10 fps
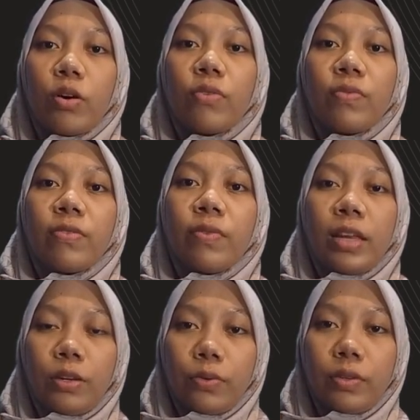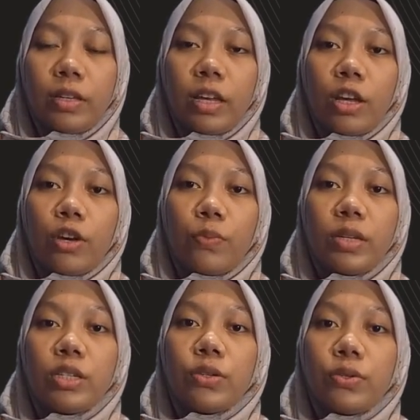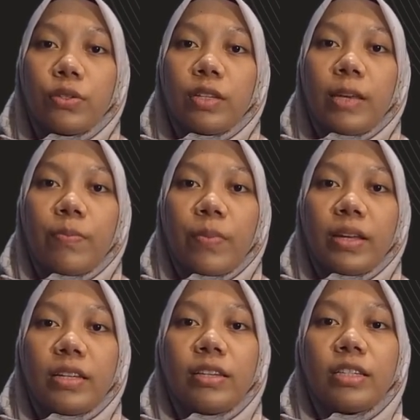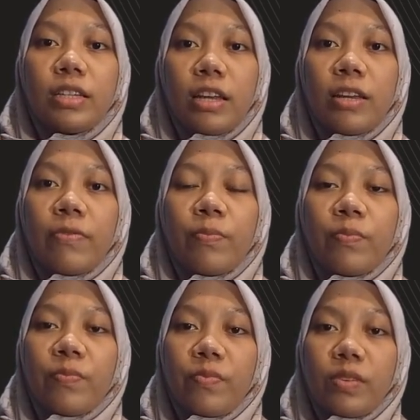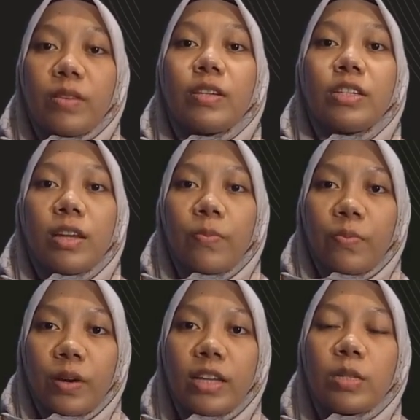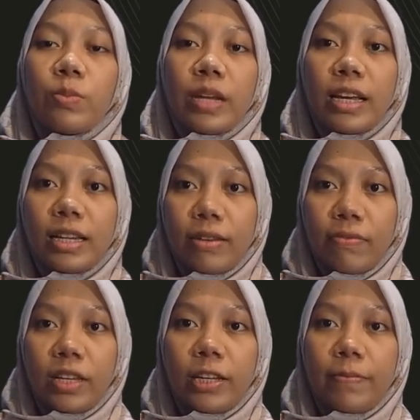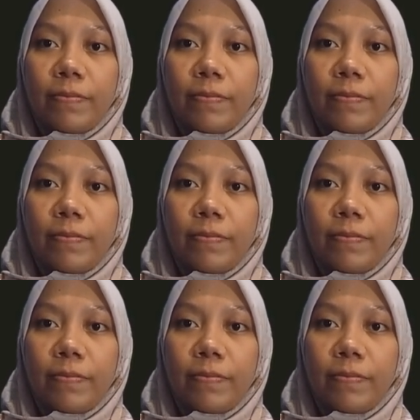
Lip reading: overvalued, which could impact the share price negatively.